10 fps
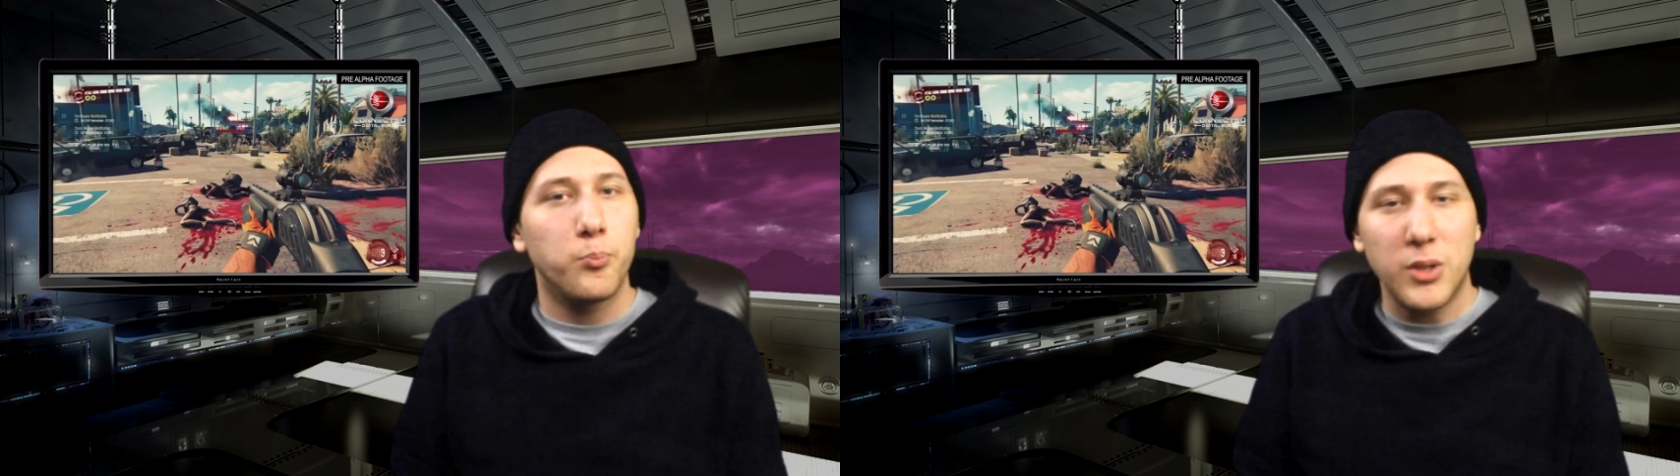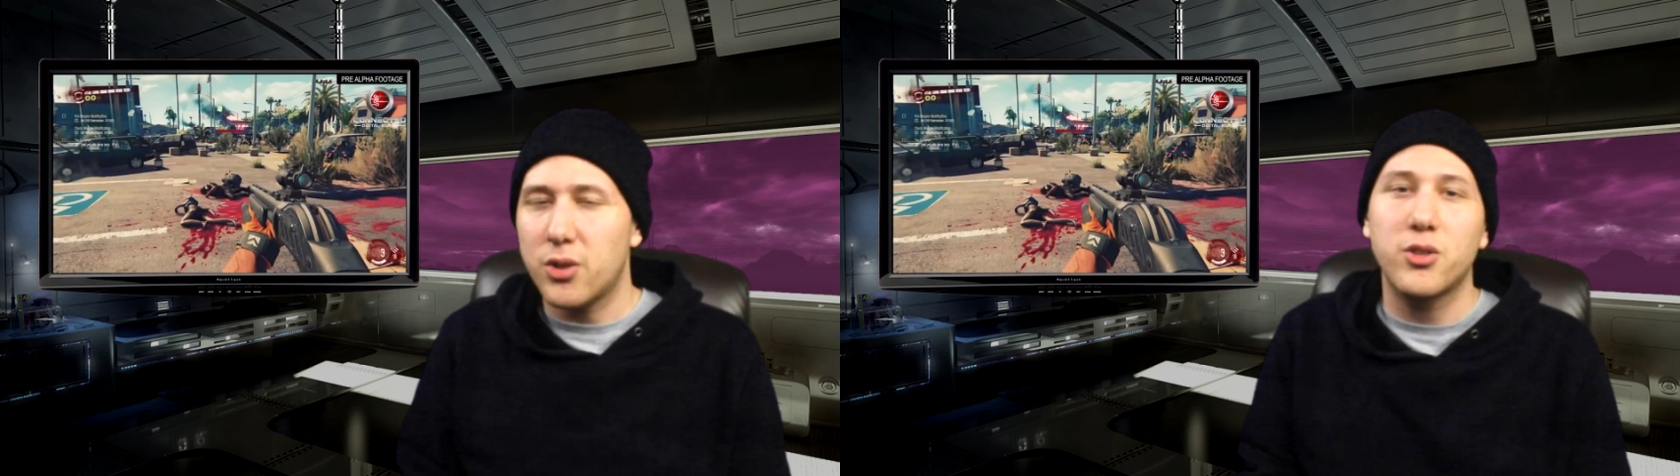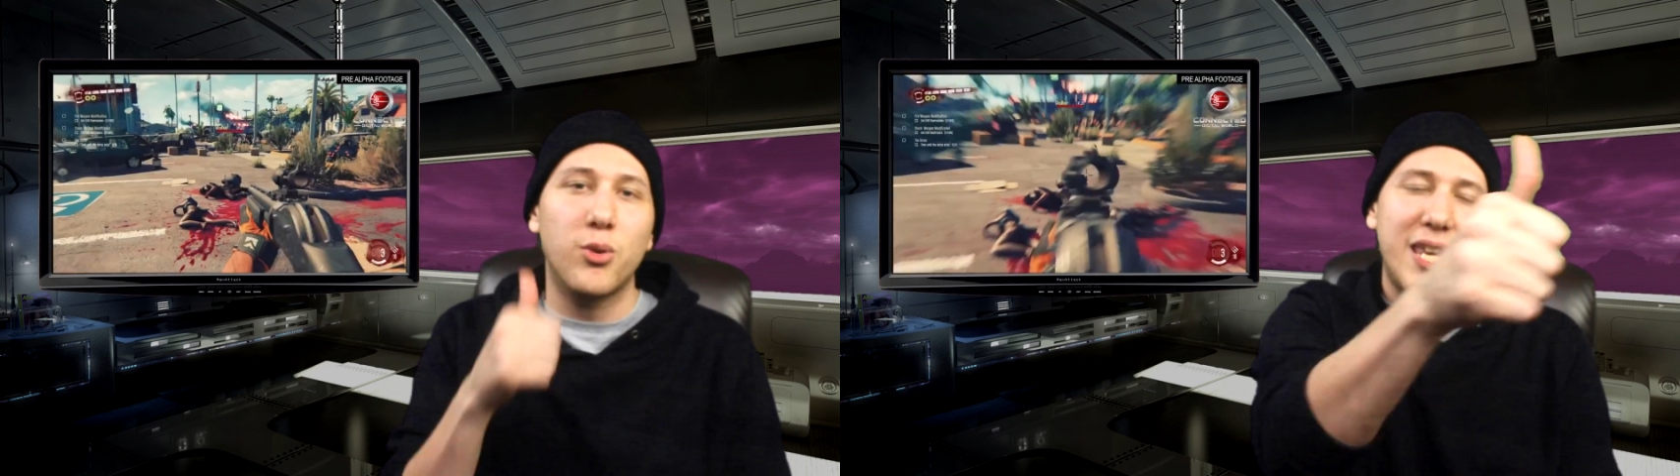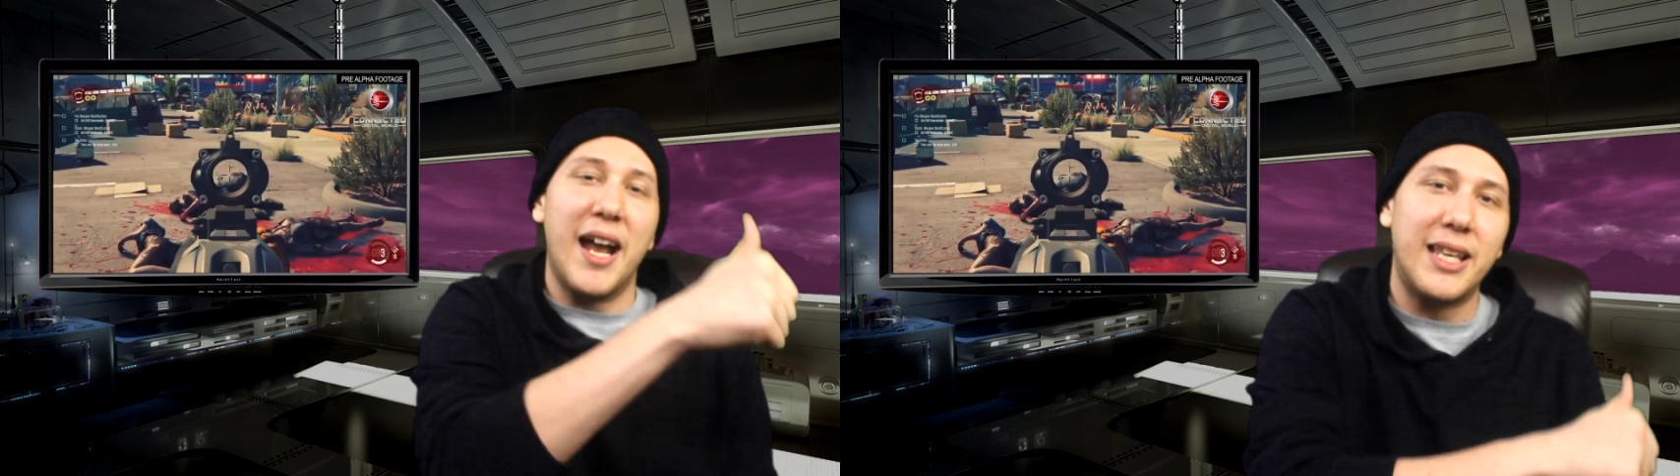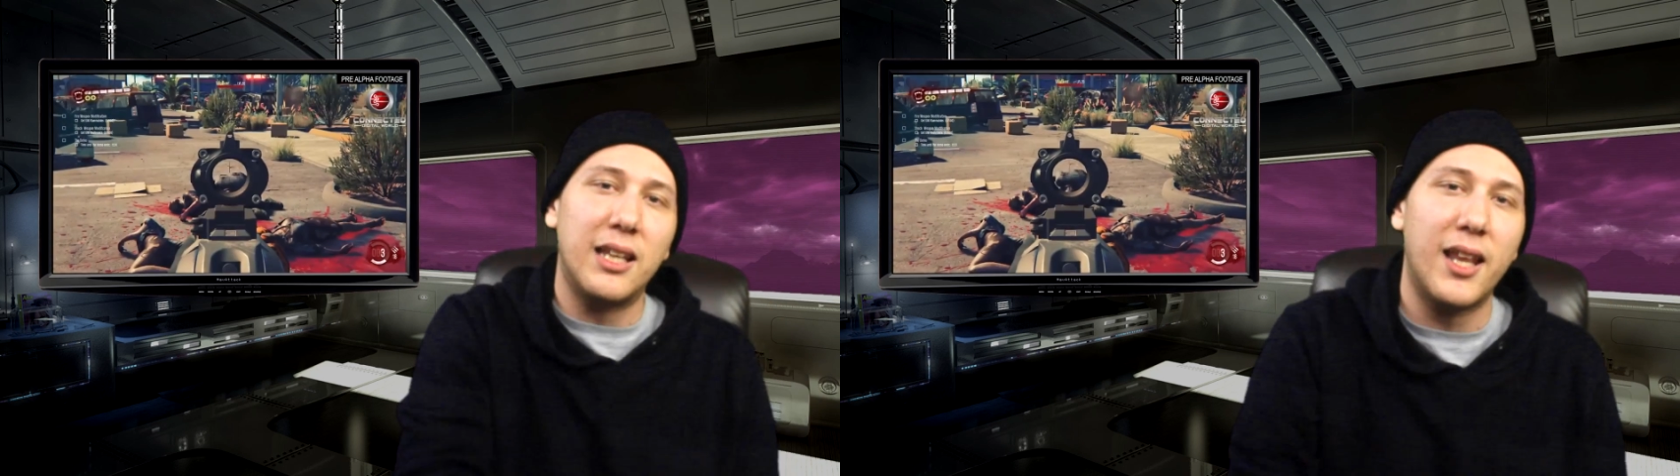be sure to
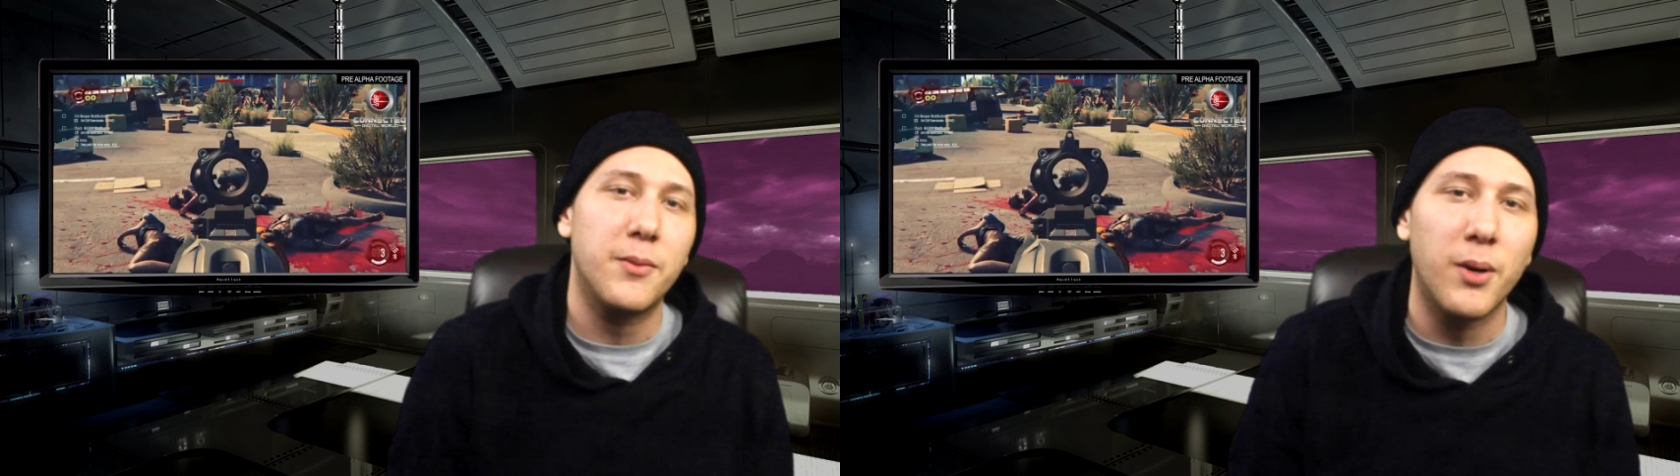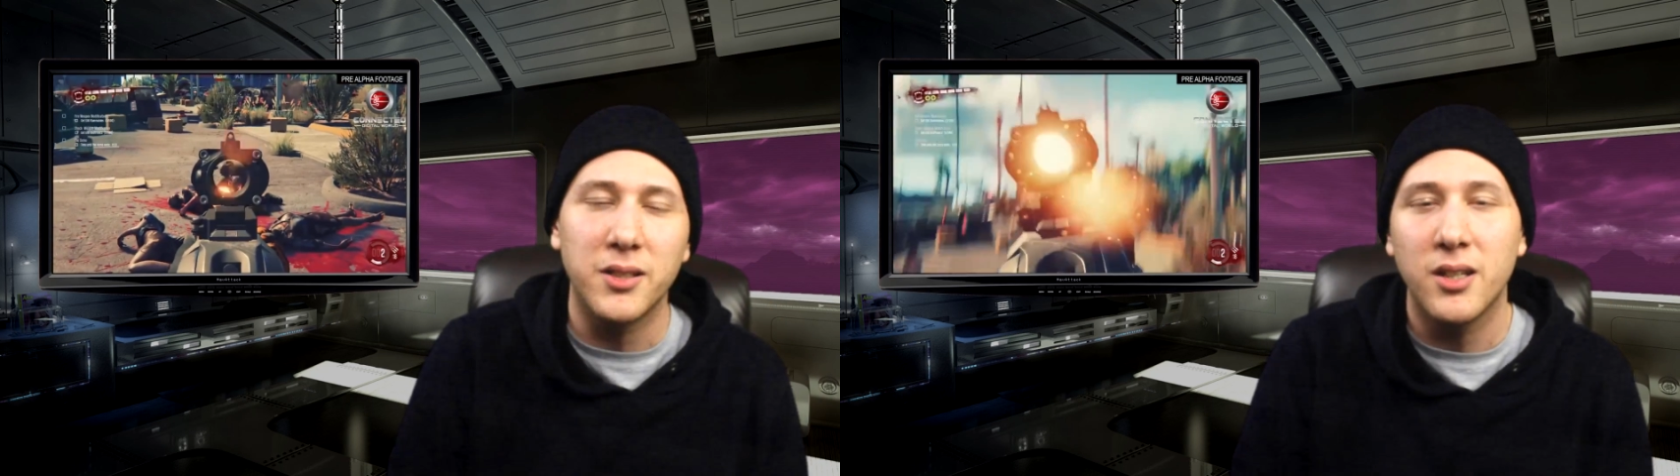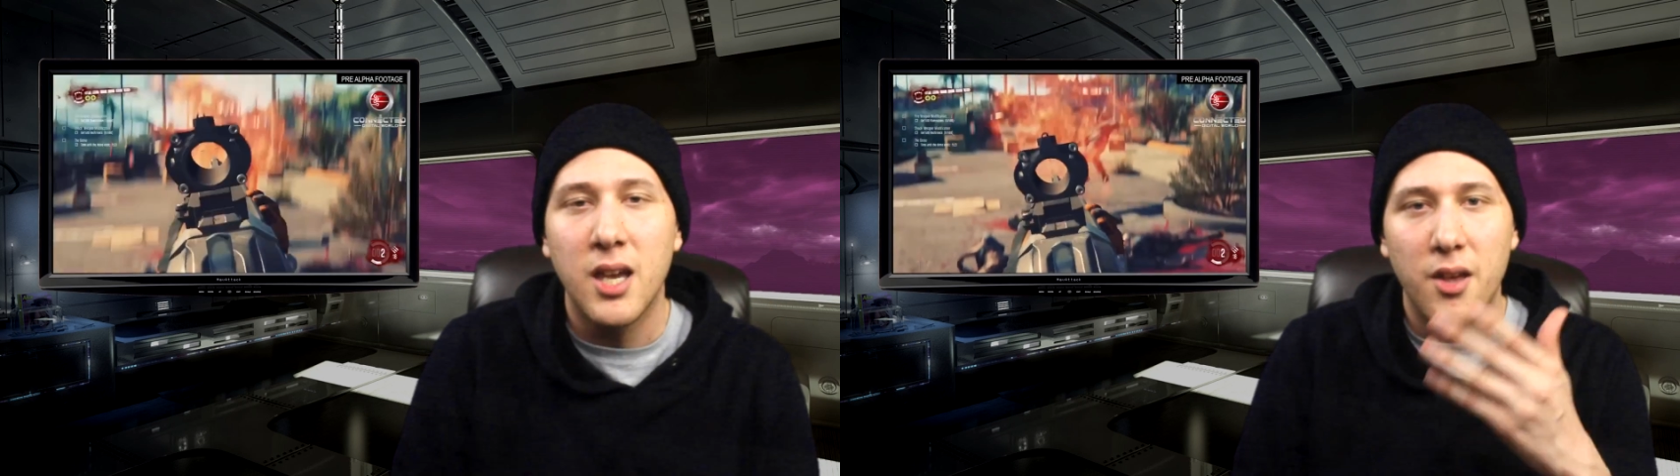attack that like button.